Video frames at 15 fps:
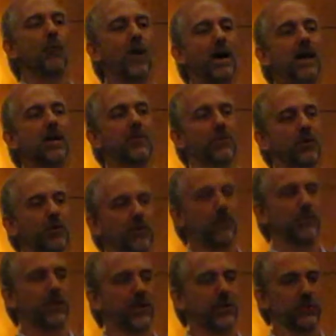ride of the growth of
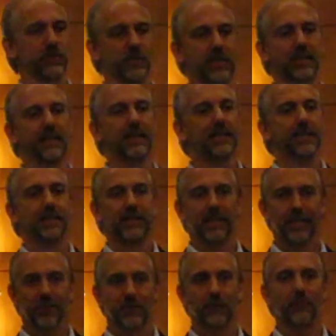the industry
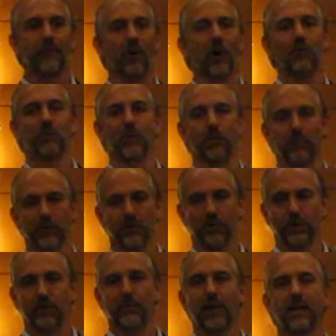is far from over.
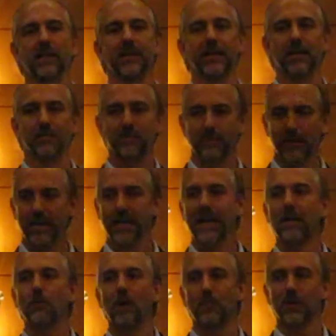We're finally getting men
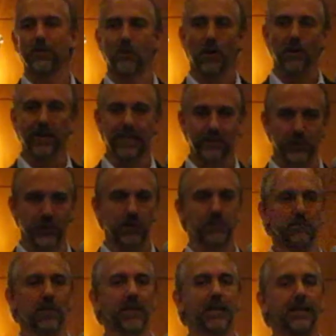and women of all ages
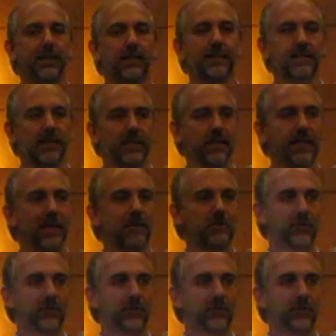playing in games